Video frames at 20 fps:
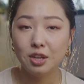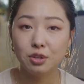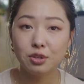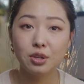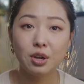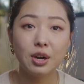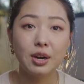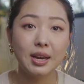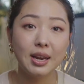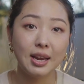
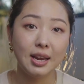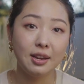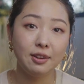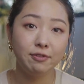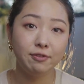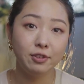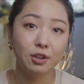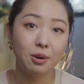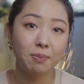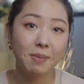So
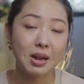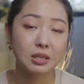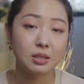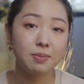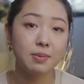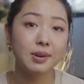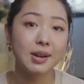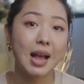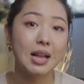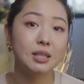if your
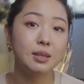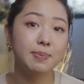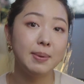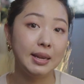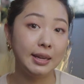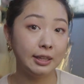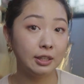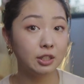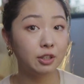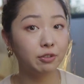breast milk has
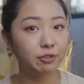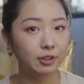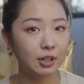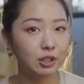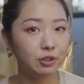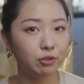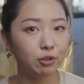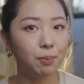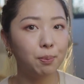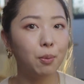been in the
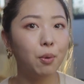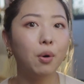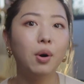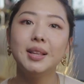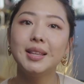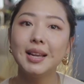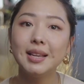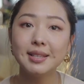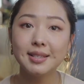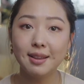fridge for
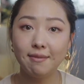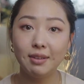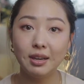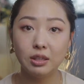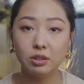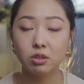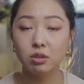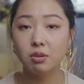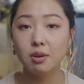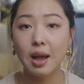more than
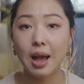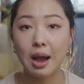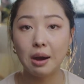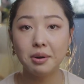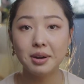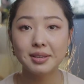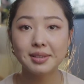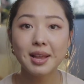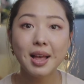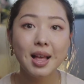72
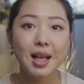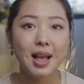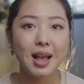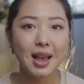hours,